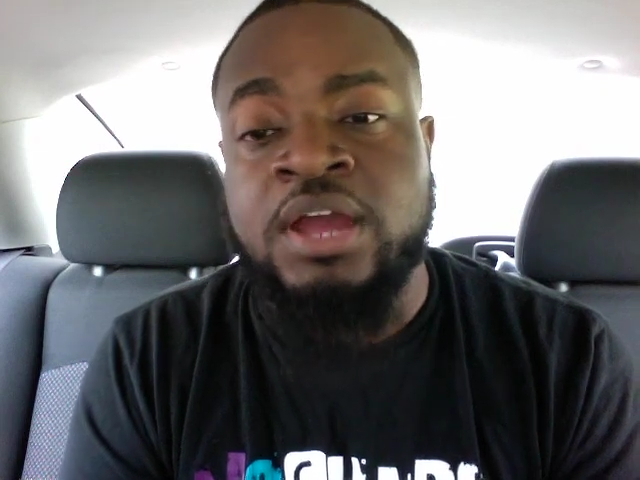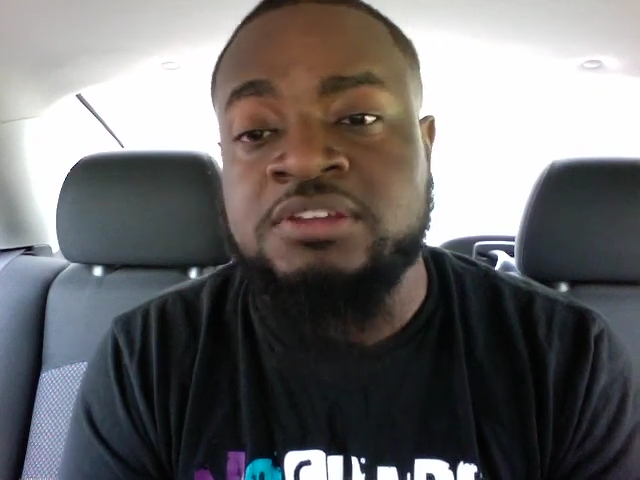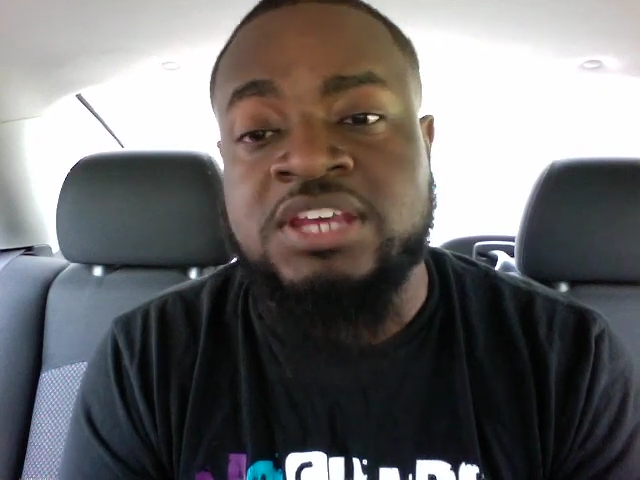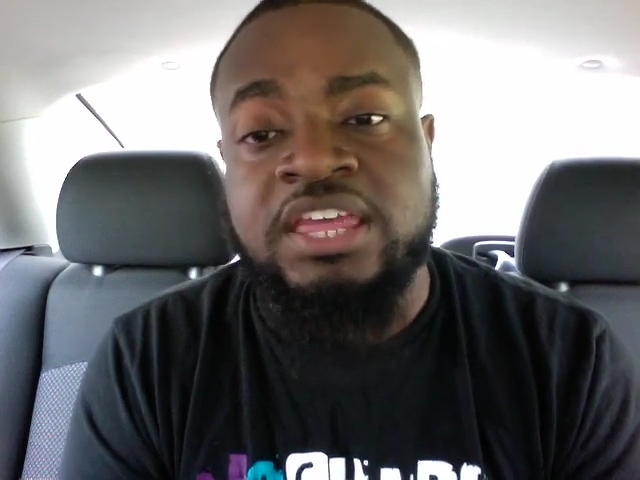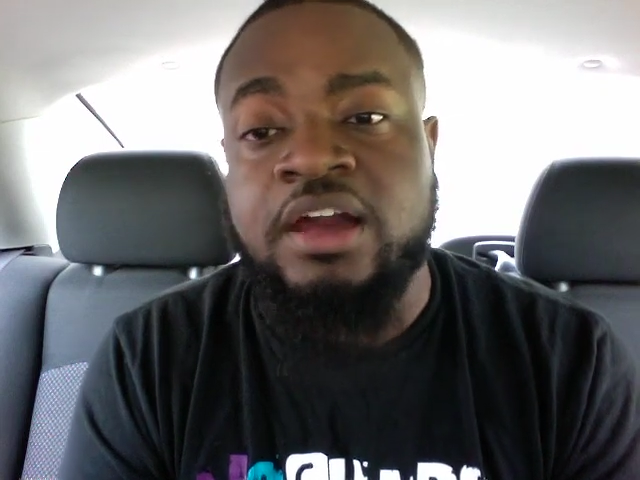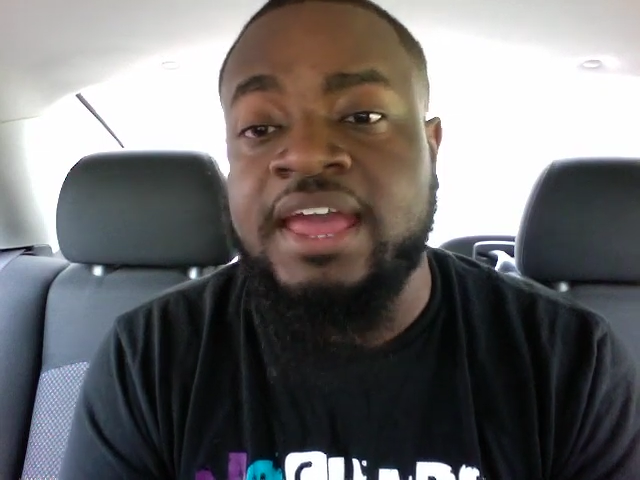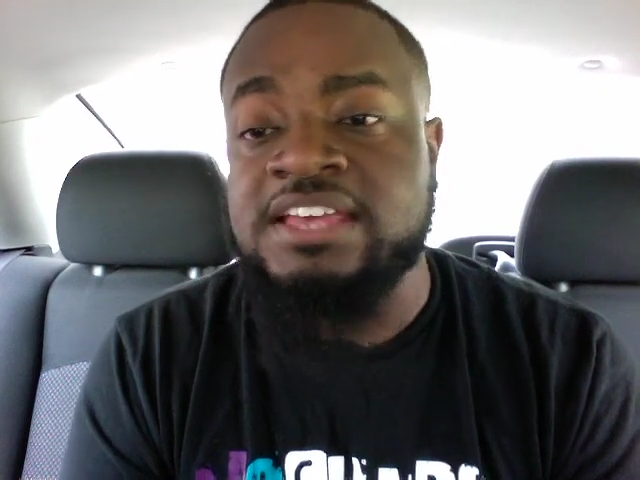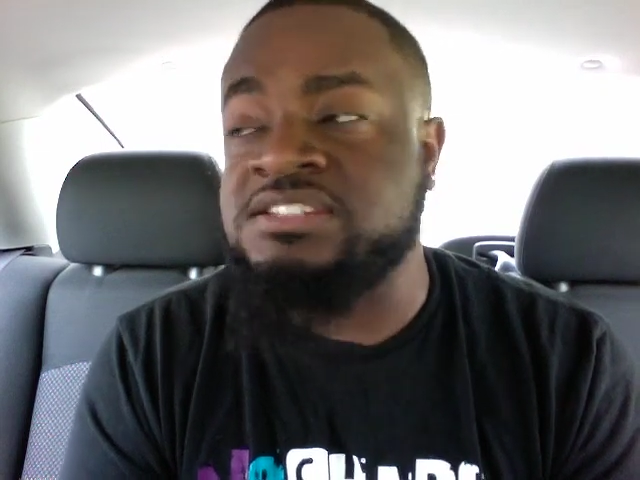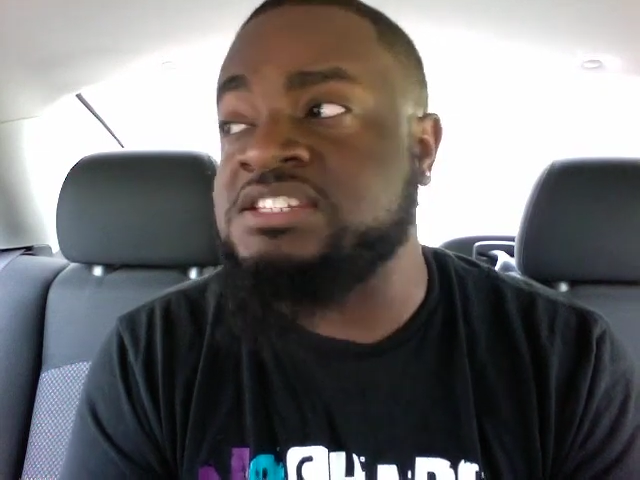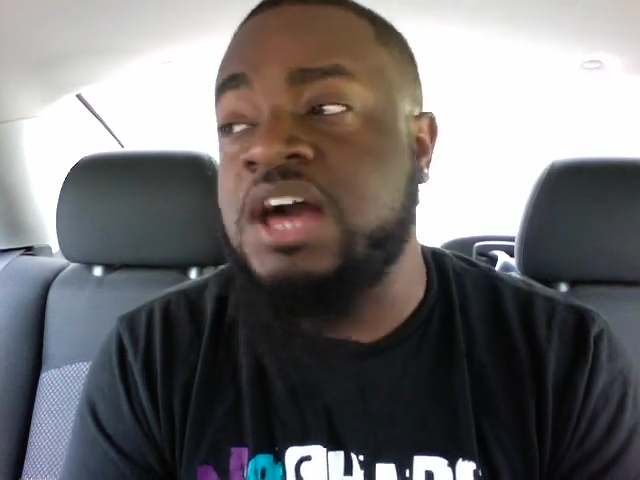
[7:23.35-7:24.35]
y'all take y'all
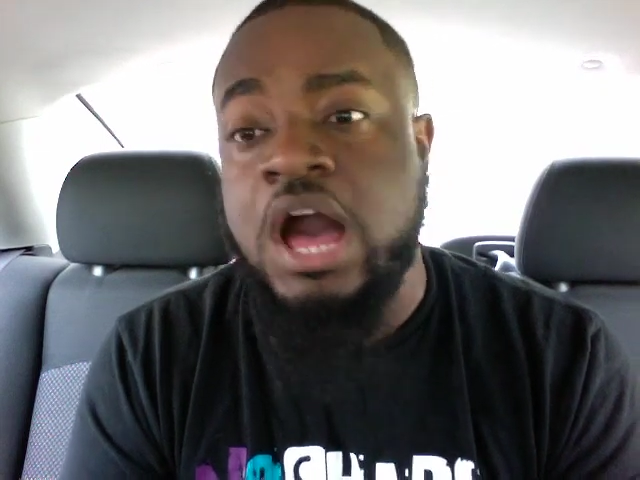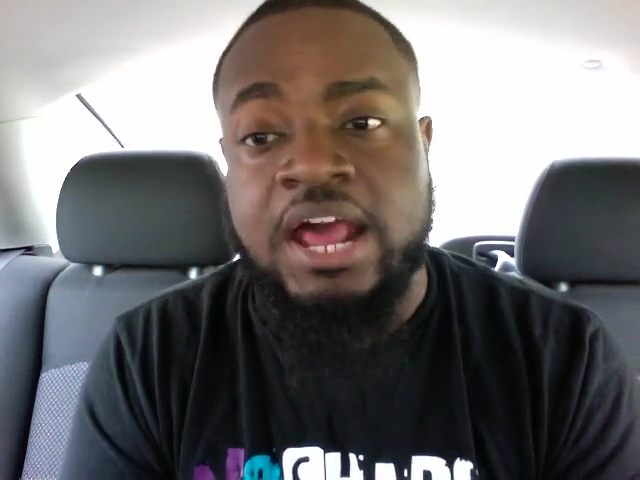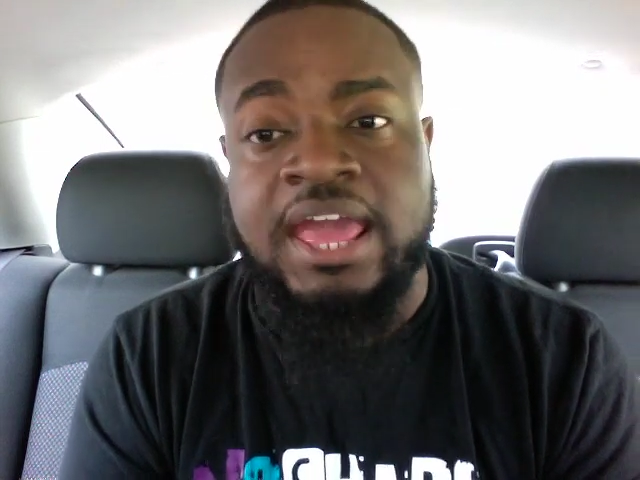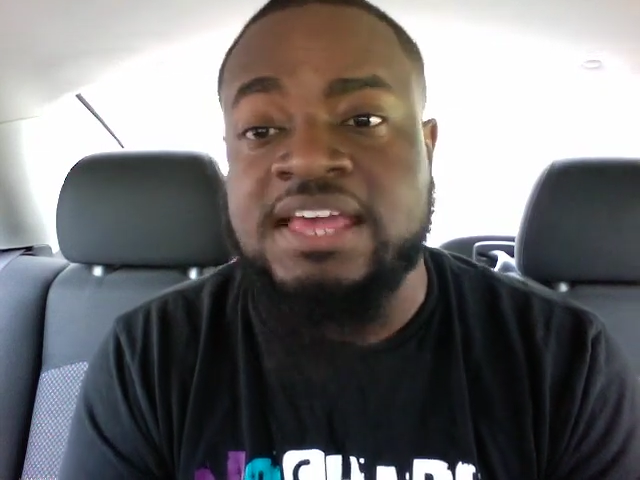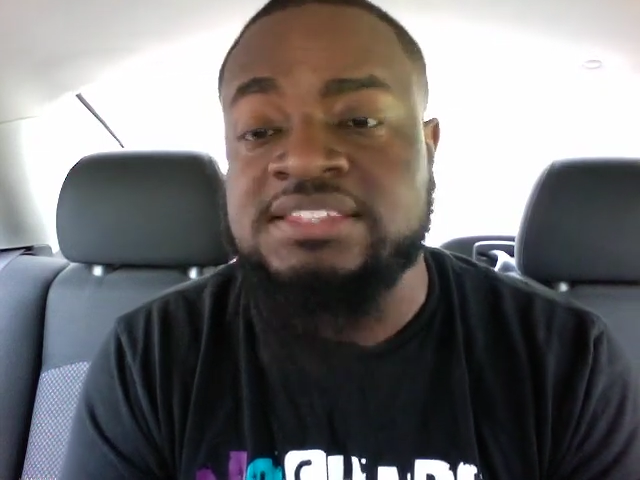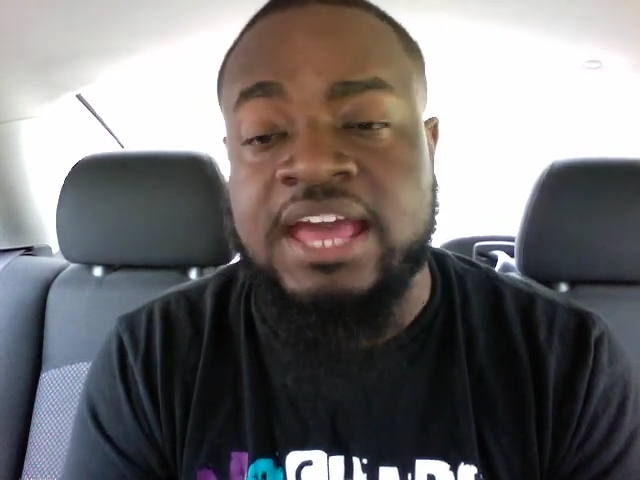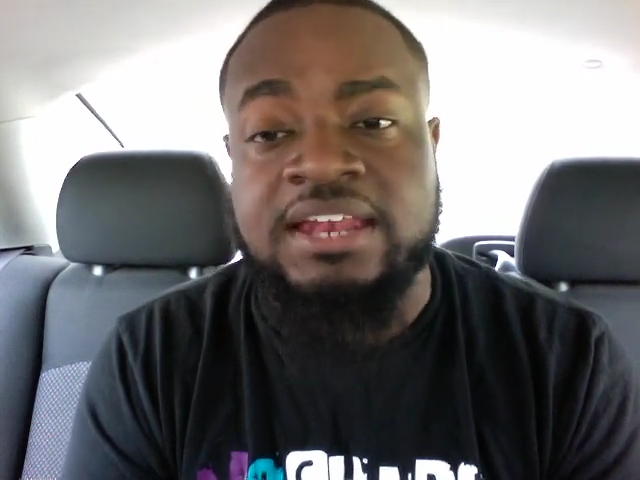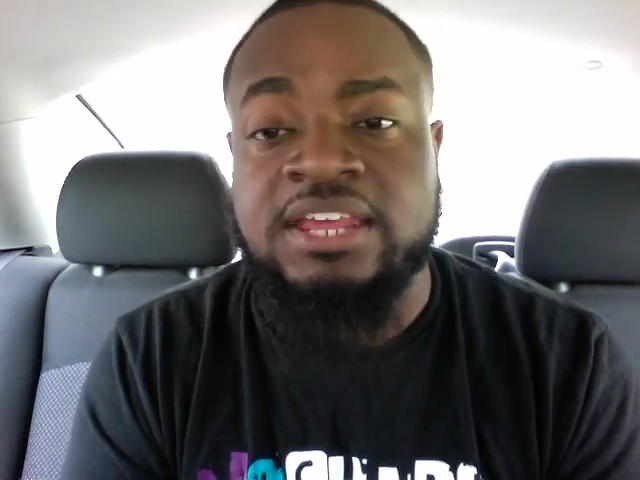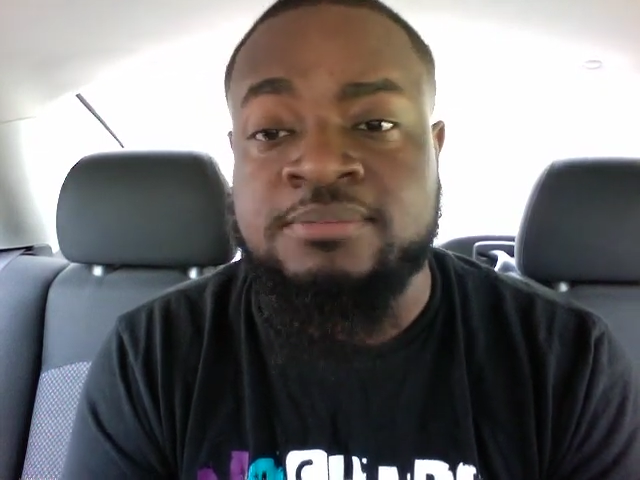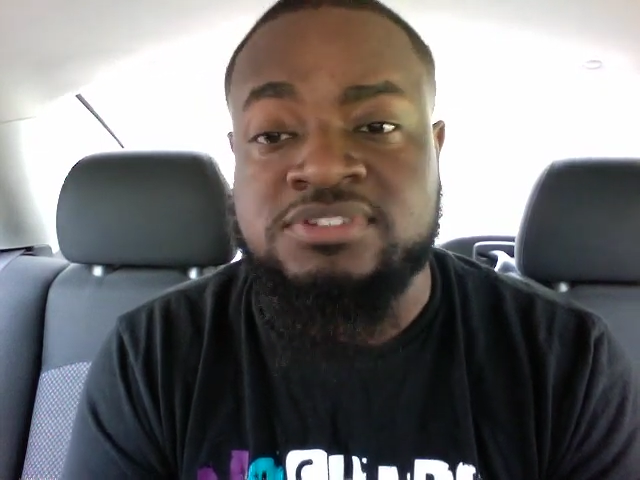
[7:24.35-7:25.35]
ass in this hot ass
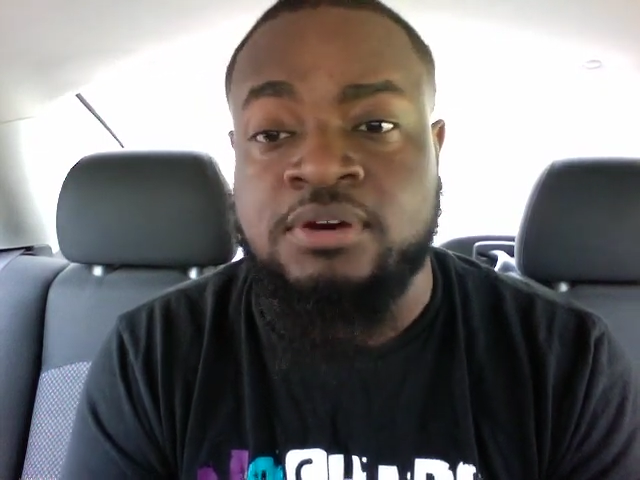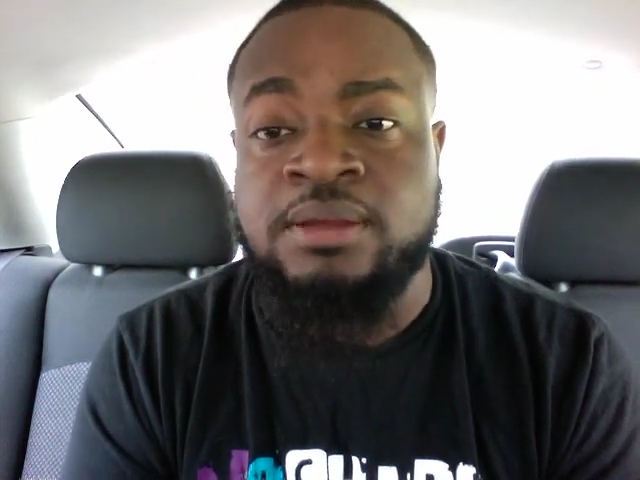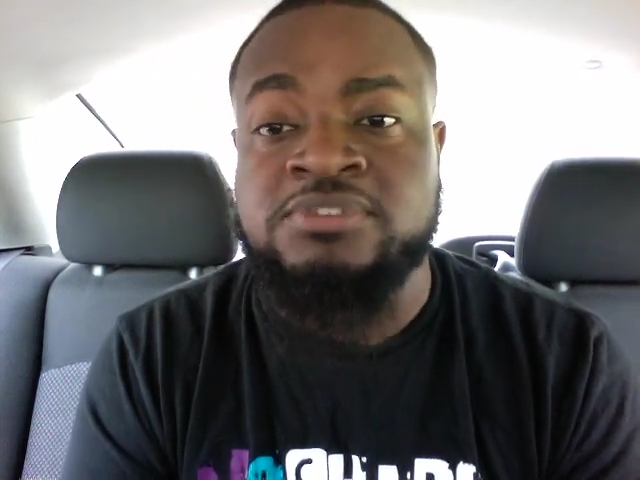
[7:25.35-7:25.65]
goddamn sun.